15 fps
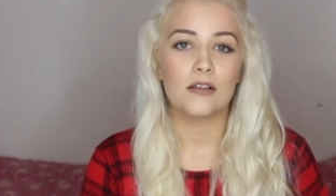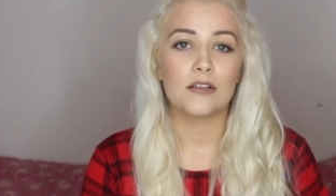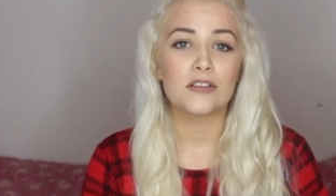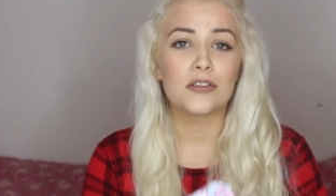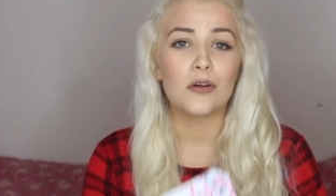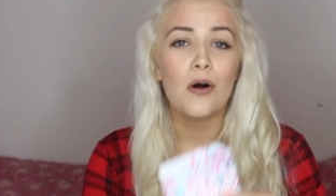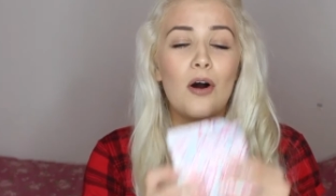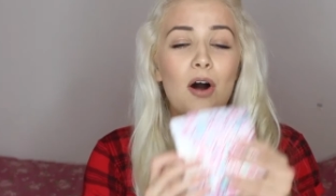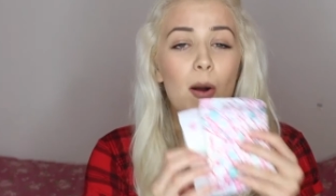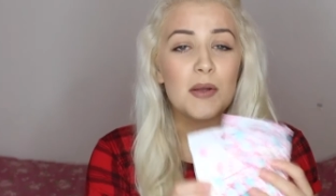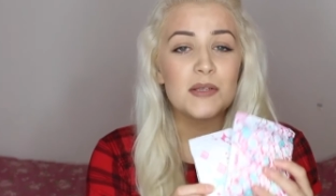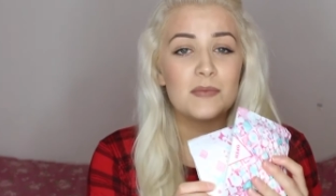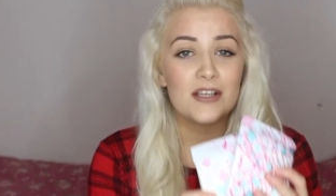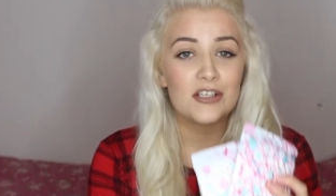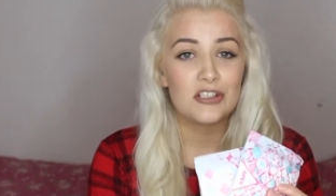So
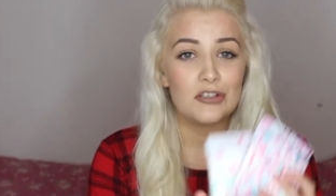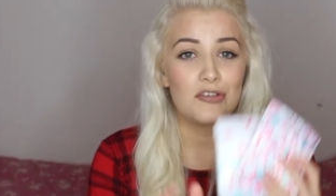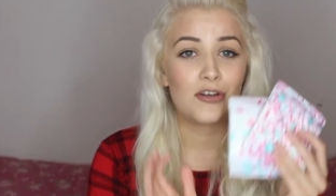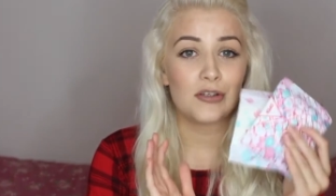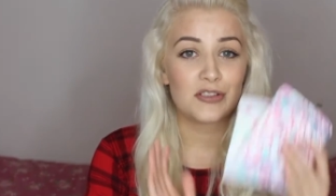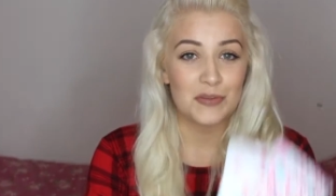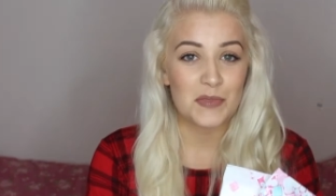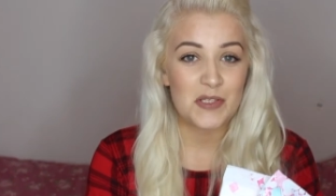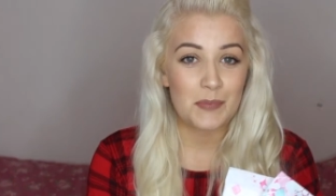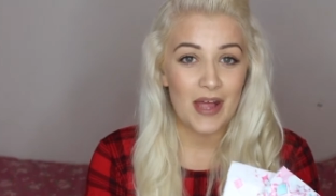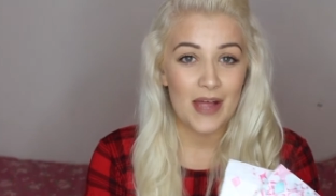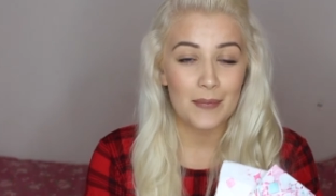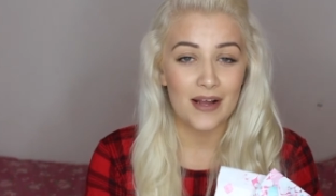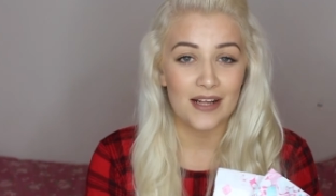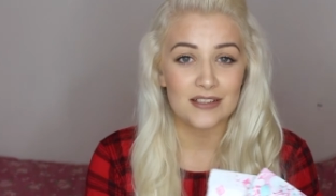always make sure you've got some
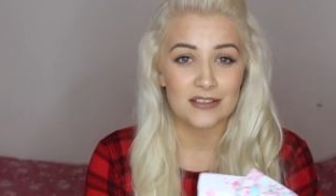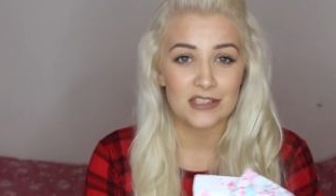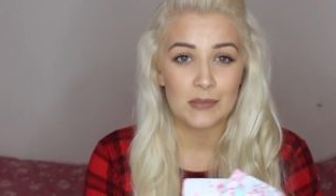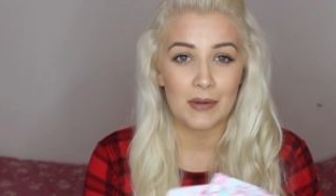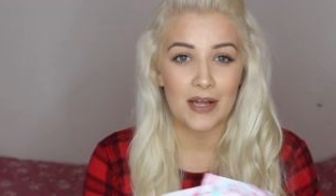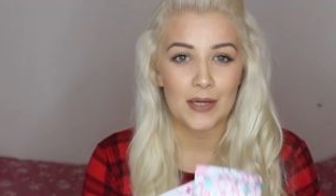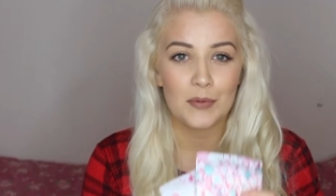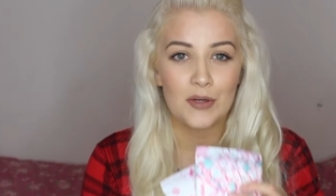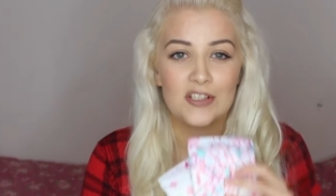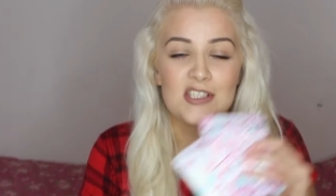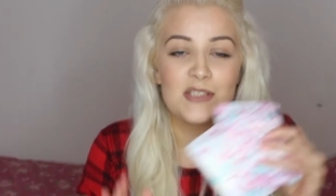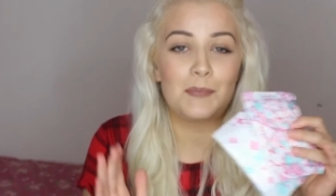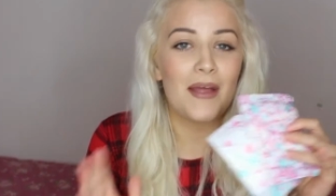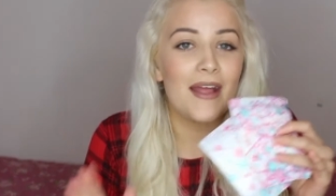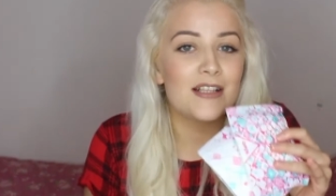spare pads in your bag because
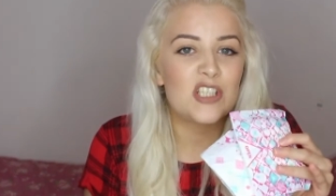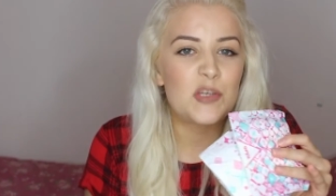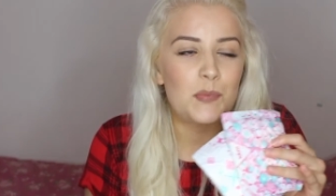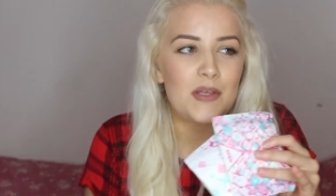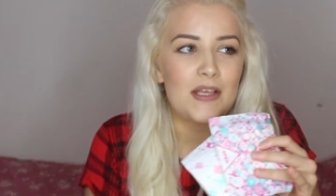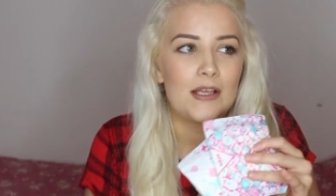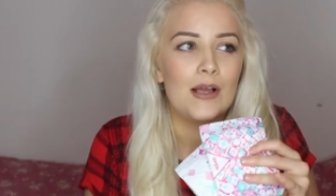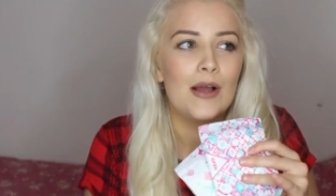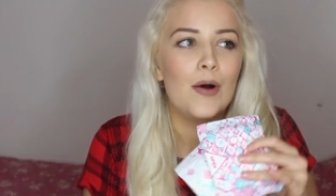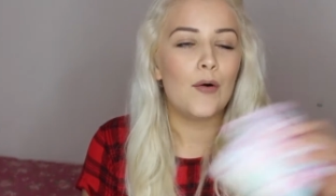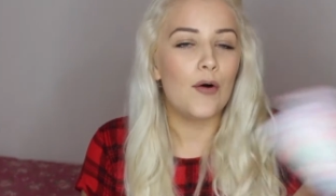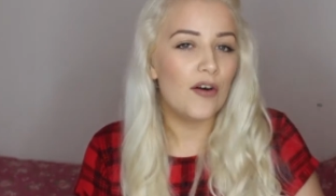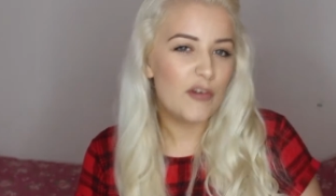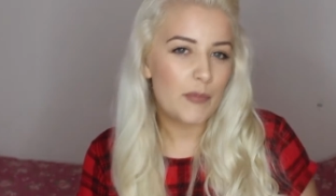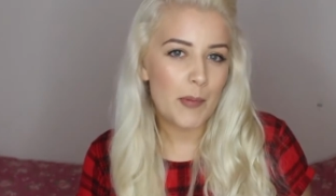it's better to be
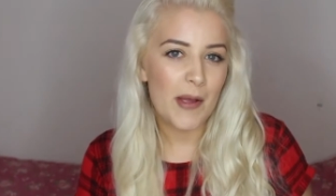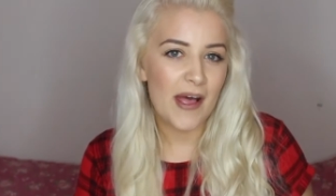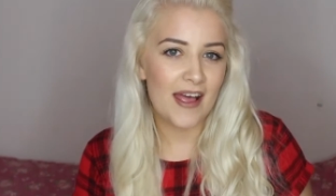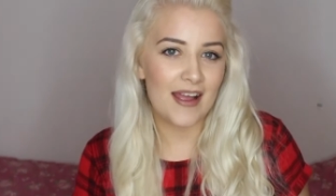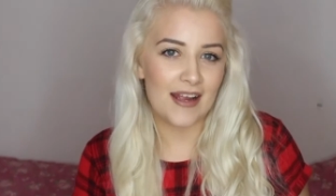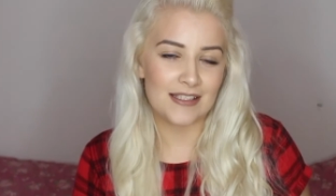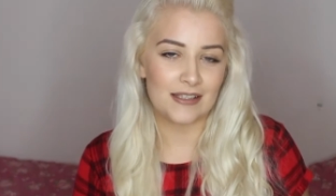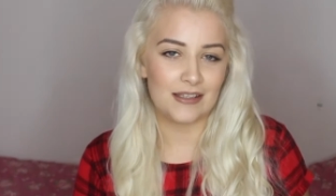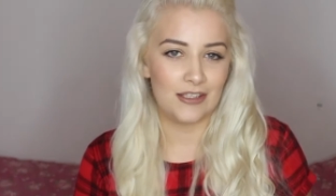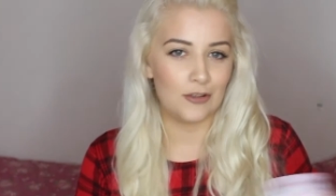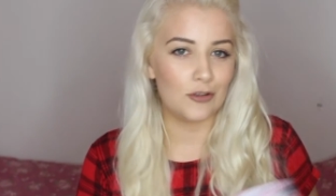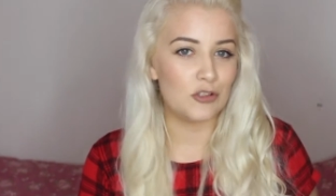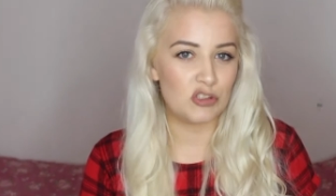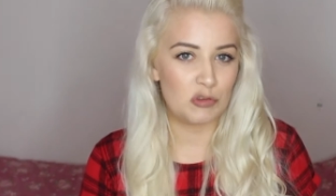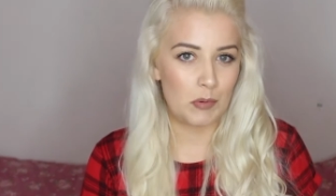overprepared than
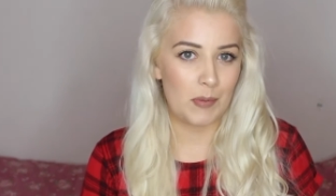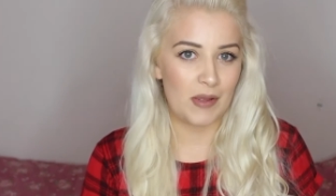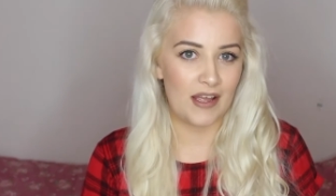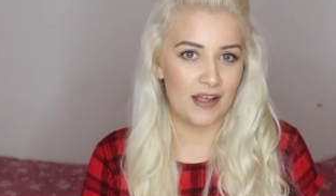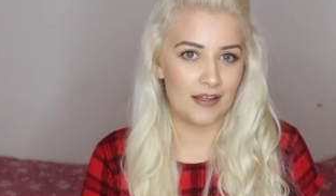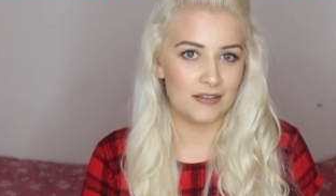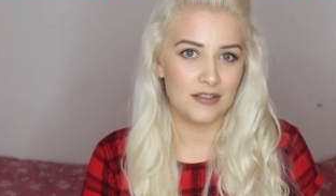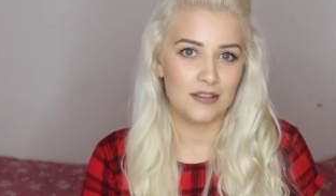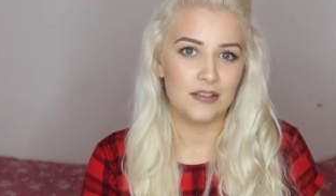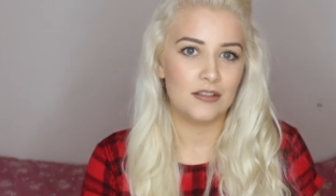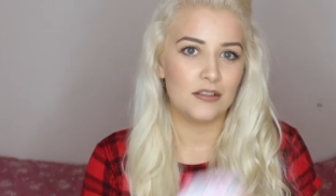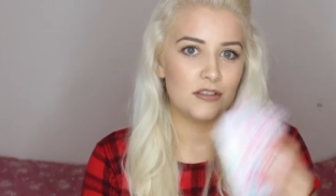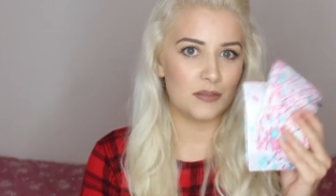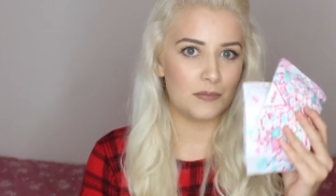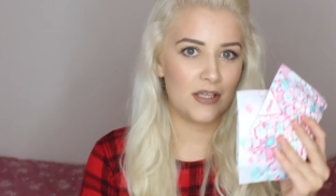underprepared.
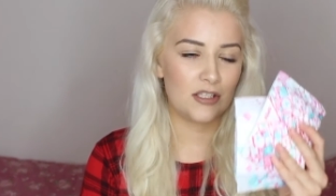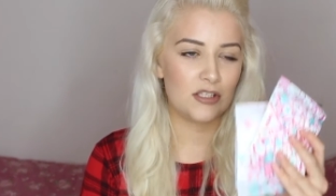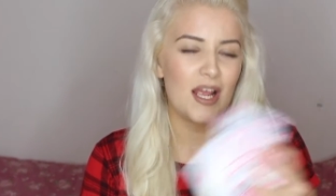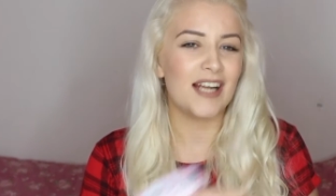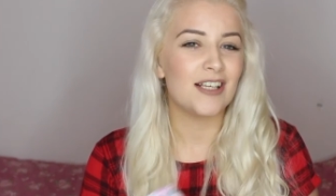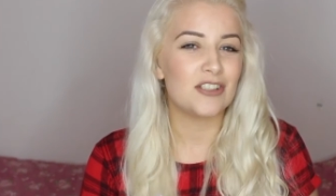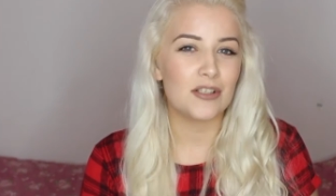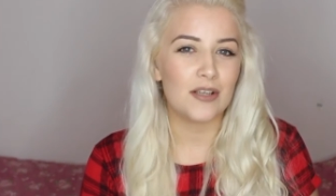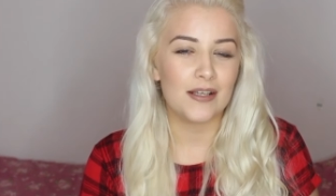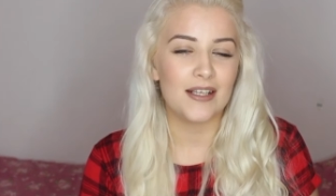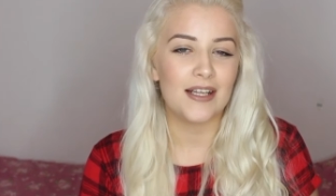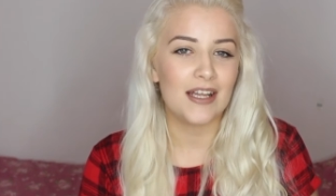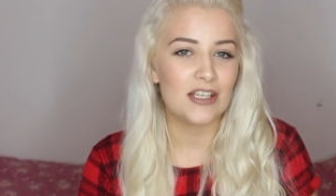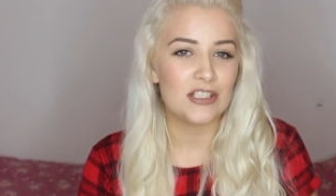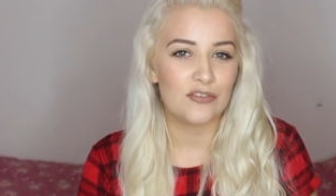So make sure, and
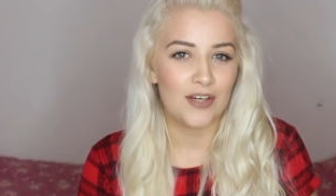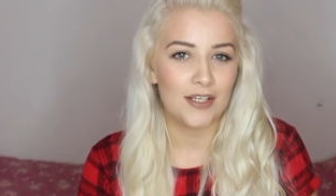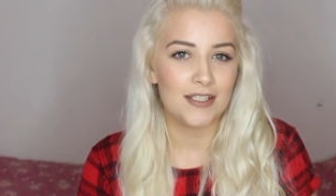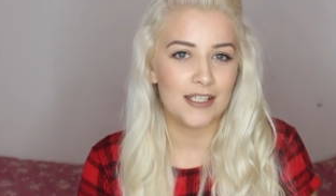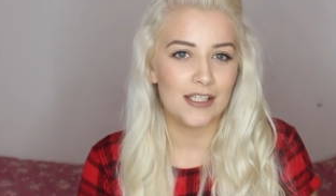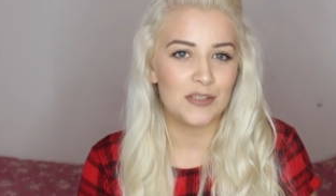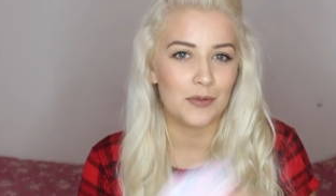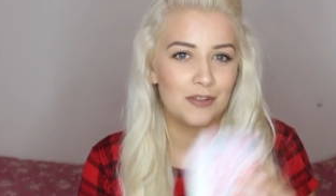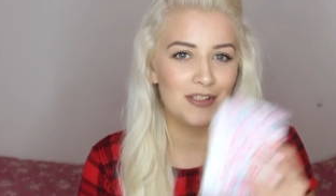in case your friend needs